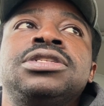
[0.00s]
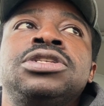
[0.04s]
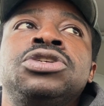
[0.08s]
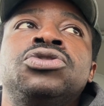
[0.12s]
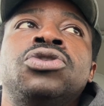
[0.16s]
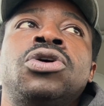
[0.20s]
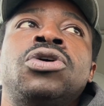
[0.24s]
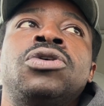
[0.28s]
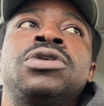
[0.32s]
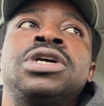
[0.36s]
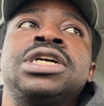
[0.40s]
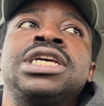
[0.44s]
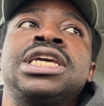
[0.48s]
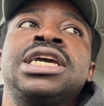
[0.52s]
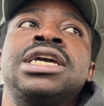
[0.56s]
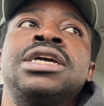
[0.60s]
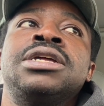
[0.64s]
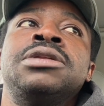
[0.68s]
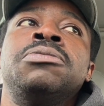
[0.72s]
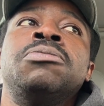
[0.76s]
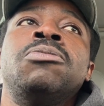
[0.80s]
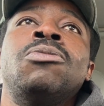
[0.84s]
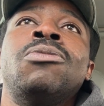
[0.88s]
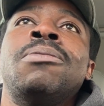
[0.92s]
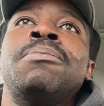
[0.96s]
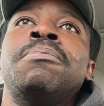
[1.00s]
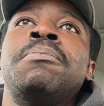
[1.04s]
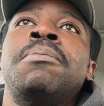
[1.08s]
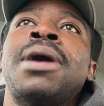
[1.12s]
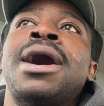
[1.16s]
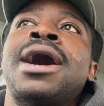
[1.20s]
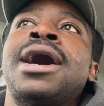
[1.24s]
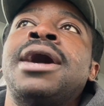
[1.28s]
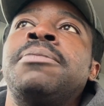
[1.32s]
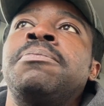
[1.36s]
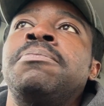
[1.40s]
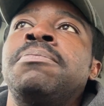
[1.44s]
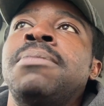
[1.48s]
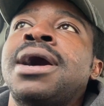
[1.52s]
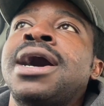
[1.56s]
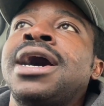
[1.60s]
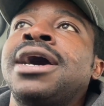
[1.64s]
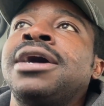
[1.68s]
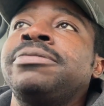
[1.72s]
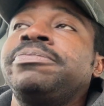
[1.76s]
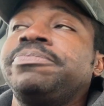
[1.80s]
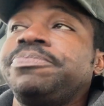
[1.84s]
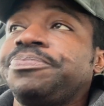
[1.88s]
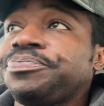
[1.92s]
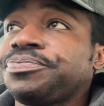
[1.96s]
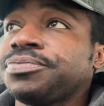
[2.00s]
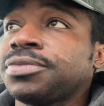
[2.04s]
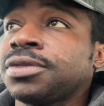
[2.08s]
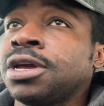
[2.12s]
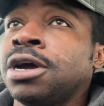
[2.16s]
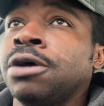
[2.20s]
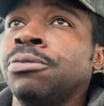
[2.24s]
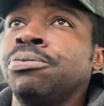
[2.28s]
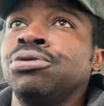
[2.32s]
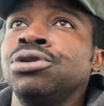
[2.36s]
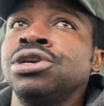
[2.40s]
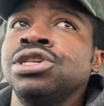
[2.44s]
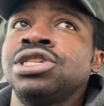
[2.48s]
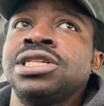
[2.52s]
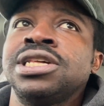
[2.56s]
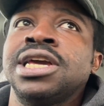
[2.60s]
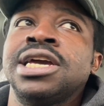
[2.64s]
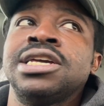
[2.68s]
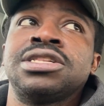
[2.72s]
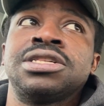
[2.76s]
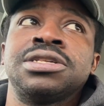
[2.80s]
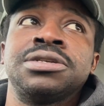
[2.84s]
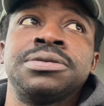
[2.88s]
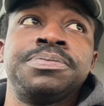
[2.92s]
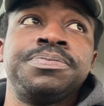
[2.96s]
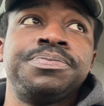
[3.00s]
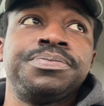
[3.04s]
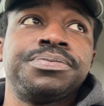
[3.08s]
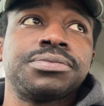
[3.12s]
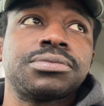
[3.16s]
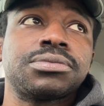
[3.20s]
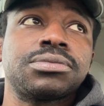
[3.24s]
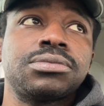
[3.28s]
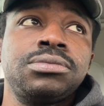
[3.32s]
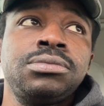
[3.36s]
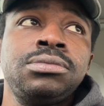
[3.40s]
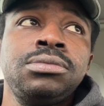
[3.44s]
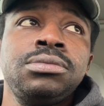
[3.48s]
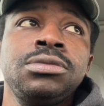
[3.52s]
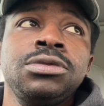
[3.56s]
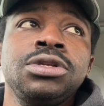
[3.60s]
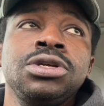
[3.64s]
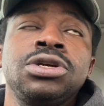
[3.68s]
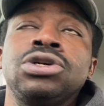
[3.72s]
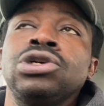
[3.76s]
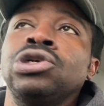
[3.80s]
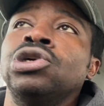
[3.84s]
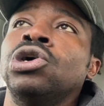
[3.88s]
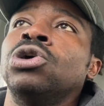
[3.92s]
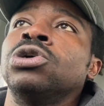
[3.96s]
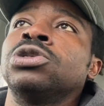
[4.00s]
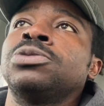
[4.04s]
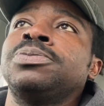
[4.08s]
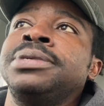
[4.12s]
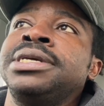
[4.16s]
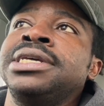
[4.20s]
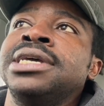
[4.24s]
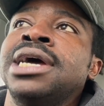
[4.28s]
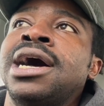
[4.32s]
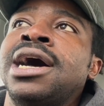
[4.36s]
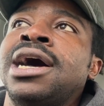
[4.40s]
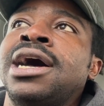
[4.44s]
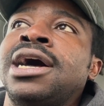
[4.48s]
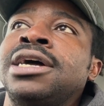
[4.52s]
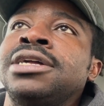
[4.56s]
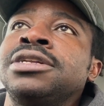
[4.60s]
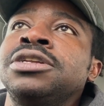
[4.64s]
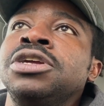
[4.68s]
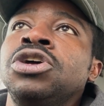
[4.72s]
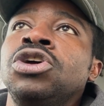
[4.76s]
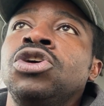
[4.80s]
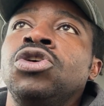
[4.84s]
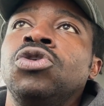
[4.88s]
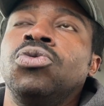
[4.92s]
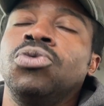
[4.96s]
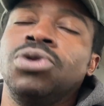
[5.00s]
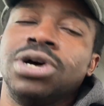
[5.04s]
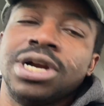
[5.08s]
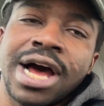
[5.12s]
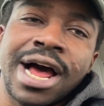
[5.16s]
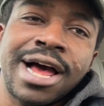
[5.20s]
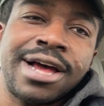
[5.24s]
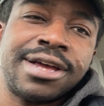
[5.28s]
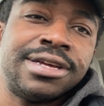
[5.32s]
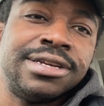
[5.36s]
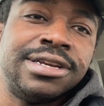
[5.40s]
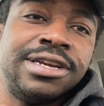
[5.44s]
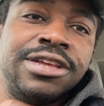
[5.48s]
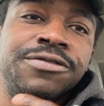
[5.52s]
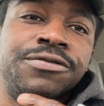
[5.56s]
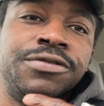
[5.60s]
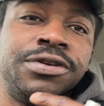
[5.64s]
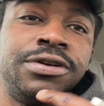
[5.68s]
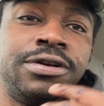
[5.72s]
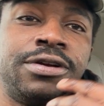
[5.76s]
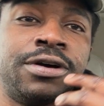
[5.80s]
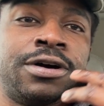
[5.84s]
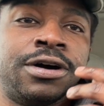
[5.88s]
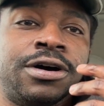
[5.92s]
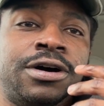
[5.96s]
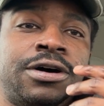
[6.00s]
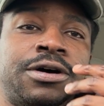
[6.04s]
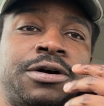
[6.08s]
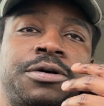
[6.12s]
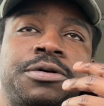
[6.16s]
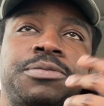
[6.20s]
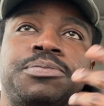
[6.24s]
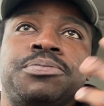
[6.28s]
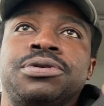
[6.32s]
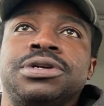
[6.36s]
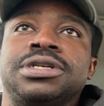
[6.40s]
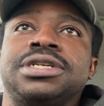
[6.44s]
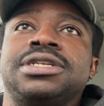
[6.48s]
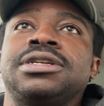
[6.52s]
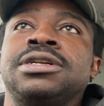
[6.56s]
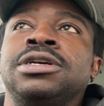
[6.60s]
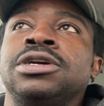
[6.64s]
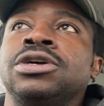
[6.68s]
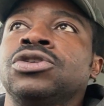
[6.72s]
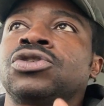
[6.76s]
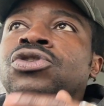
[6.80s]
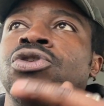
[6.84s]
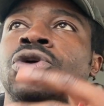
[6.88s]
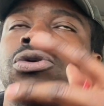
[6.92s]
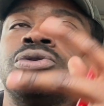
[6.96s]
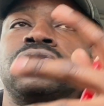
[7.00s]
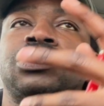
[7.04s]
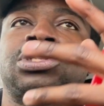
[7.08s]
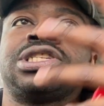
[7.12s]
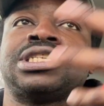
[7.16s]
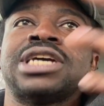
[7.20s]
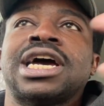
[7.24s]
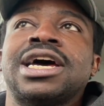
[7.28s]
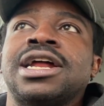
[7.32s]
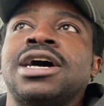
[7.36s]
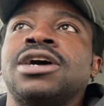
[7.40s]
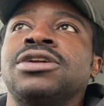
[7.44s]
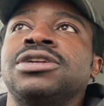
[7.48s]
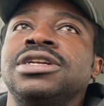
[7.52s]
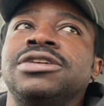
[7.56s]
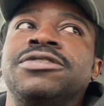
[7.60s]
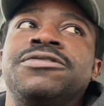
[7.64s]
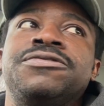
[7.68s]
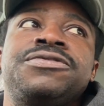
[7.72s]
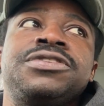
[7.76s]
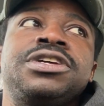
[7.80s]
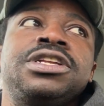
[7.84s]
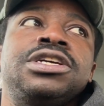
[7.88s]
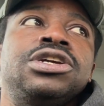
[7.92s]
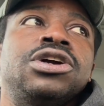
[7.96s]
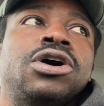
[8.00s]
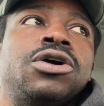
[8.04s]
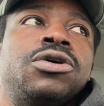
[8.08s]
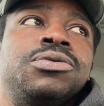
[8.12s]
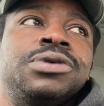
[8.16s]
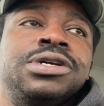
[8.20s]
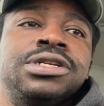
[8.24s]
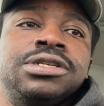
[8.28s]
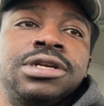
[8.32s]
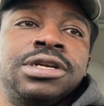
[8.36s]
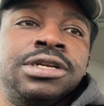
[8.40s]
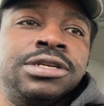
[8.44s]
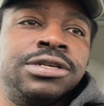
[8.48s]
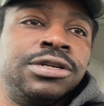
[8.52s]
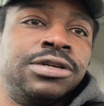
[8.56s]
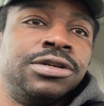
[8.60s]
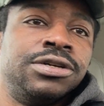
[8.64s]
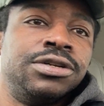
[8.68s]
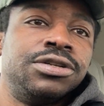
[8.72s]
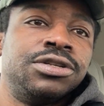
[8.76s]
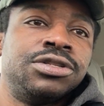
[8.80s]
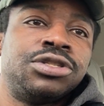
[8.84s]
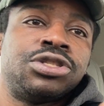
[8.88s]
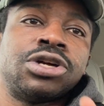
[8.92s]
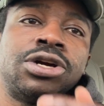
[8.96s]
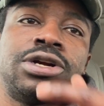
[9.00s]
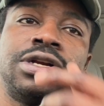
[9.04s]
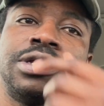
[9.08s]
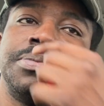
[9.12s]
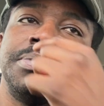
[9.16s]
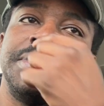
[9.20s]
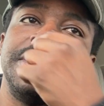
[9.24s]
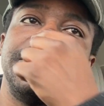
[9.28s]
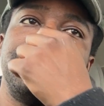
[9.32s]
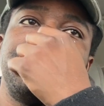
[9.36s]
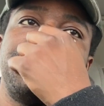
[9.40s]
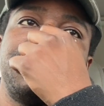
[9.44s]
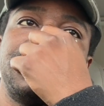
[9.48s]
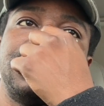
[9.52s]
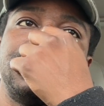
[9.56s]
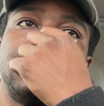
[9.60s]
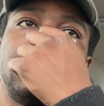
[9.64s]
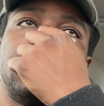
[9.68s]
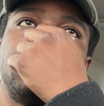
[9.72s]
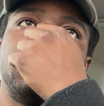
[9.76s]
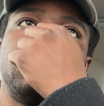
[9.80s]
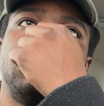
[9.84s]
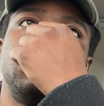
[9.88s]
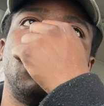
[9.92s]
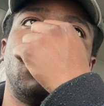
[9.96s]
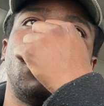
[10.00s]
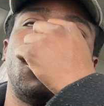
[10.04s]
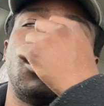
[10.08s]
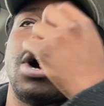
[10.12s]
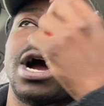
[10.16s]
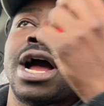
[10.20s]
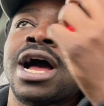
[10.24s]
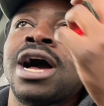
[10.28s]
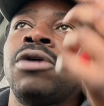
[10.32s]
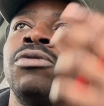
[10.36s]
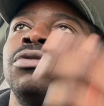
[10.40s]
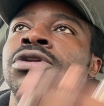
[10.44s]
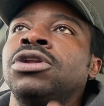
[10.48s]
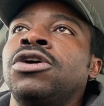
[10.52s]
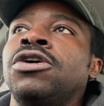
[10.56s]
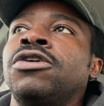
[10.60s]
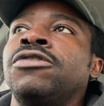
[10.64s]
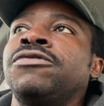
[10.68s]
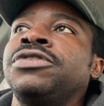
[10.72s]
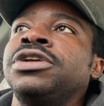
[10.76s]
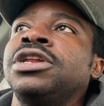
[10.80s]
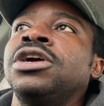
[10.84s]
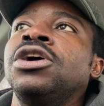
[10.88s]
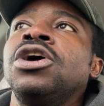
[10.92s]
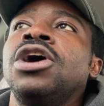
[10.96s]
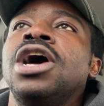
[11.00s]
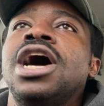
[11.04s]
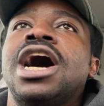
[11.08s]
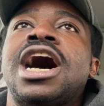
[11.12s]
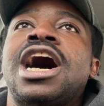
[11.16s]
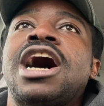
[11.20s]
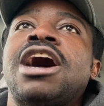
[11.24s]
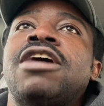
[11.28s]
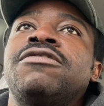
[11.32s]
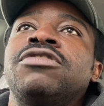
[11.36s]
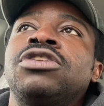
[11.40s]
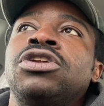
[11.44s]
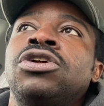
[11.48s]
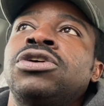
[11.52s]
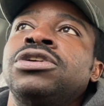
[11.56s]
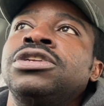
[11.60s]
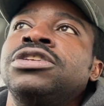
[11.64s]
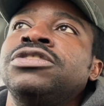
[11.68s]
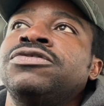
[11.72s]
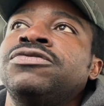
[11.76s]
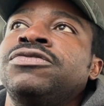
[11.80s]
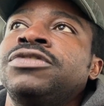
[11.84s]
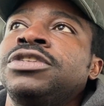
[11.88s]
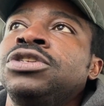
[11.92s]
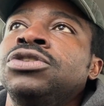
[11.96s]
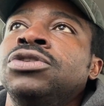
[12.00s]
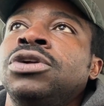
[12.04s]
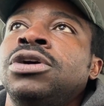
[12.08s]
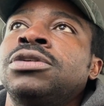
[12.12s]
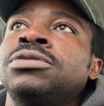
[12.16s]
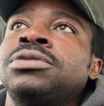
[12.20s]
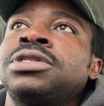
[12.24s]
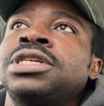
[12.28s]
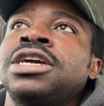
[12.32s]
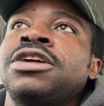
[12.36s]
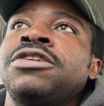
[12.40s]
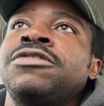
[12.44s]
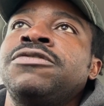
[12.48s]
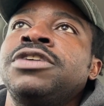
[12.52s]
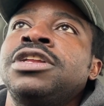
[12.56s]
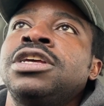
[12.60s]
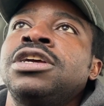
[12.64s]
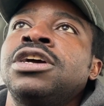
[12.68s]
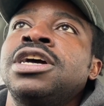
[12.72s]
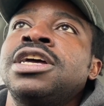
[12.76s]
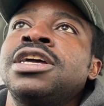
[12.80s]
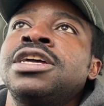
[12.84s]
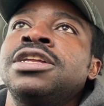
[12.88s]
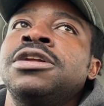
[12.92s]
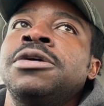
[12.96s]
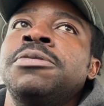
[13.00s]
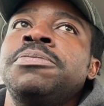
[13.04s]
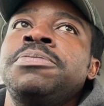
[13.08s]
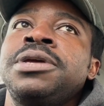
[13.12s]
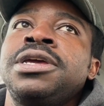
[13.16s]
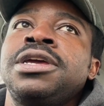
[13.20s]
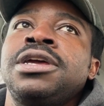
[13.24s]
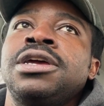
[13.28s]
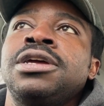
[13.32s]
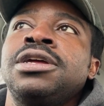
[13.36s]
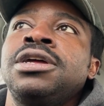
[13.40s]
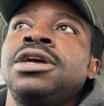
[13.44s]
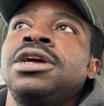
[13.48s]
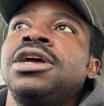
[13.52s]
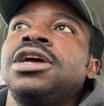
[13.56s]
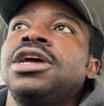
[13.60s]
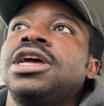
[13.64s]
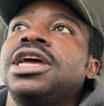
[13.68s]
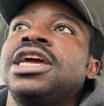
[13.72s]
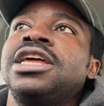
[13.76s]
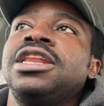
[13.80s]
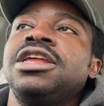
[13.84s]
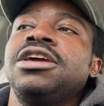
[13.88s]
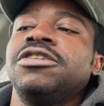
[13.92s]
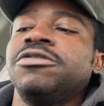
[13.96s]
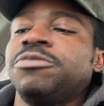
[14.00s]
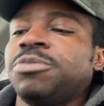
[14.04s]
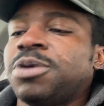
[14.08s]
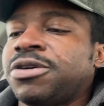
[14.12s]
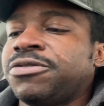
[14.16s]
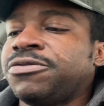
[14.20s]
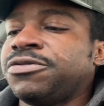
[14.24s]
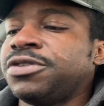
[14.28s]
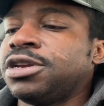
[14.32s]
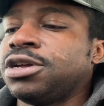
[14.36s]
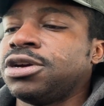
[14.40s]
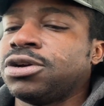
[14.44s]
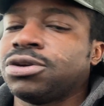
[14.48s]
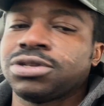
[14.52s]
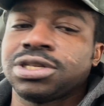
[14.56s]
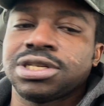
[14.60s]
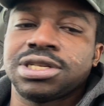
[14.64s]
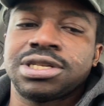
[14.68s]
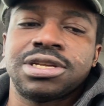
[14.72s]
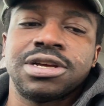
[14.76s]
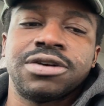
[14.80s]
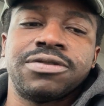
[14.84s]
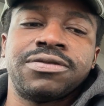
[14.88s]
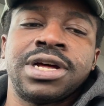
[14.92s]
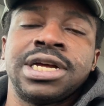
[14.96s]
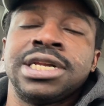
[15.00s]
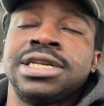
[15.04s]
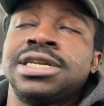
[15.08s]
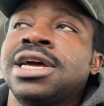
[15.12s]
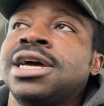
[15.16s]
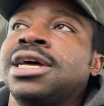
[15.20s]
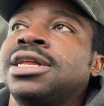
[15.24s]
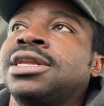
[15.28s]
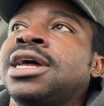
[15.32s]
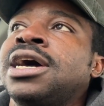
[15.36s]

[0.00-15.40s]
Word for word: you know, again, my my appreciation goes beyond what I can even, uh, uh, you know, shout out in a video, in, in a 30 minute video, you know, or hour long video, however long this, you know I'm saying, video end up being any of my videos and stuff like that.